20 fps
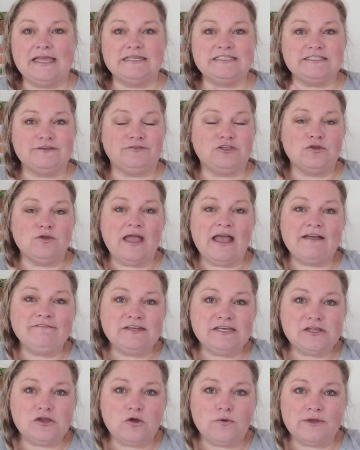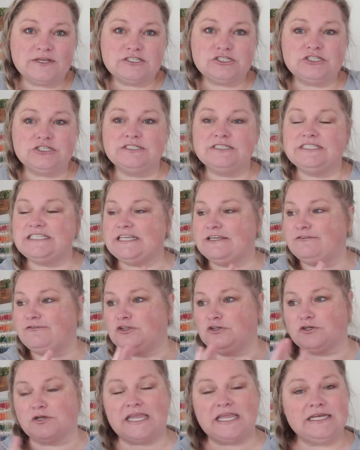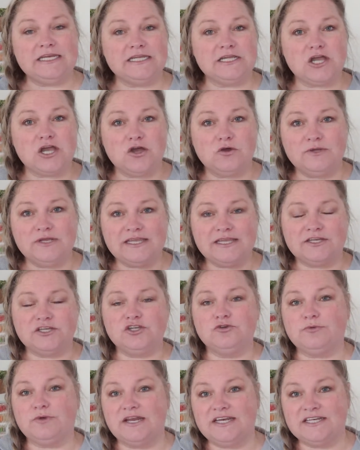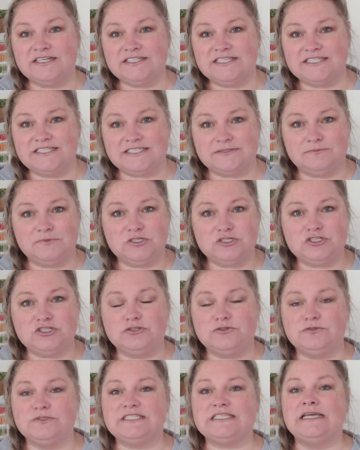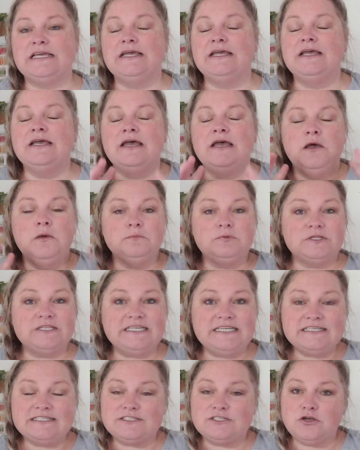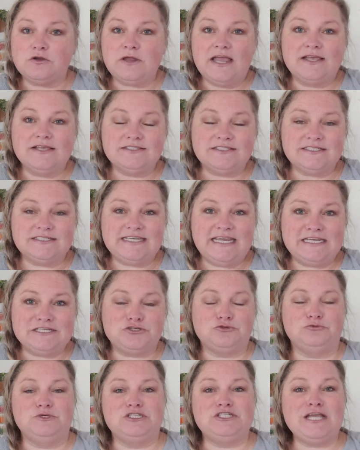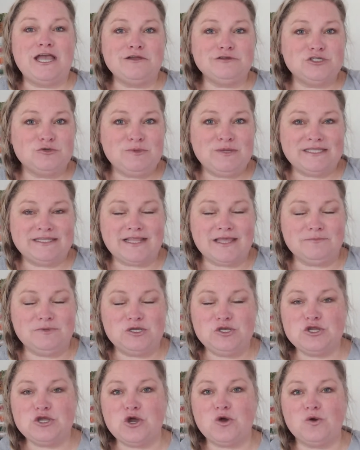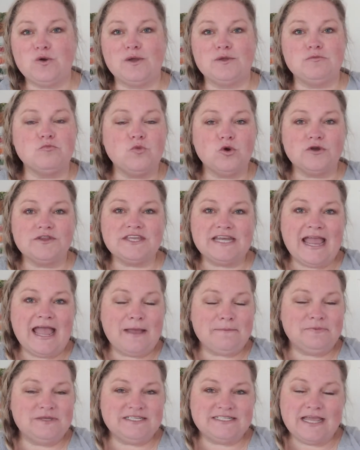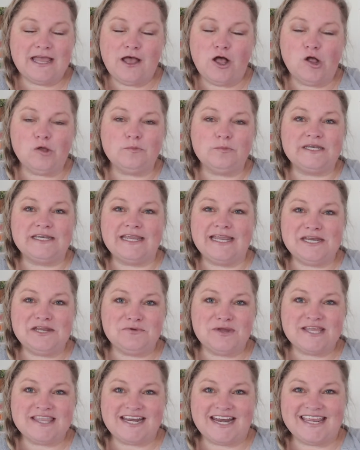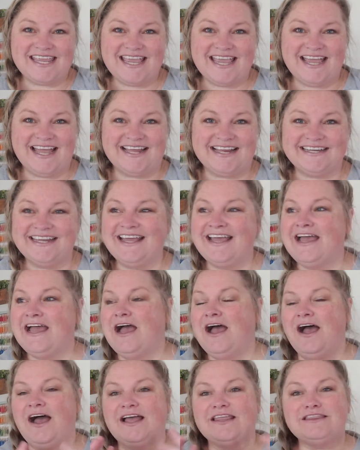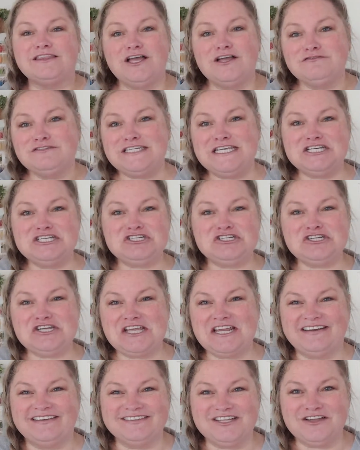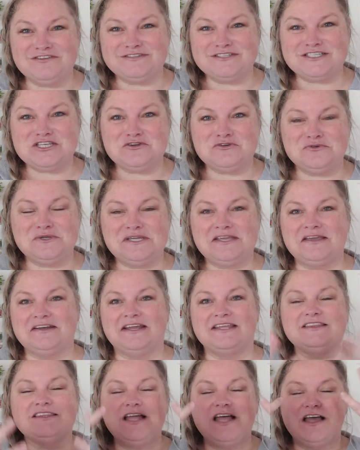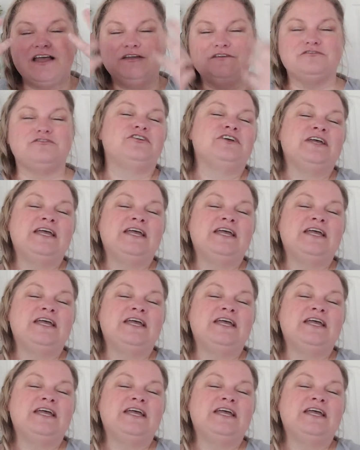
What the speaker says: if you have any questions, if you're getting going and you run into some issues, please don't hesitate to reach out to me and let me know. I'm more than happy to help in any way that I can. I love teaching and I love sewing, and I love,